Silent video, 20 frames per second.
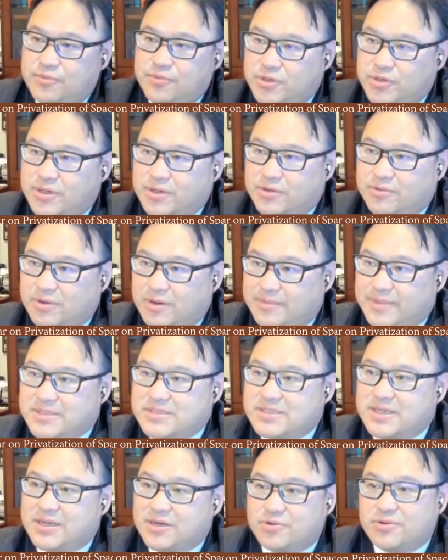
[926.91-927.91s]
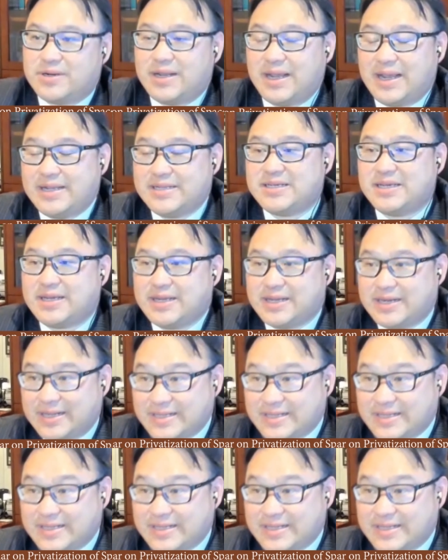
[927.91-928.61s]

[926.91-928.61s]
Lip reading: Moon Agreement and creating an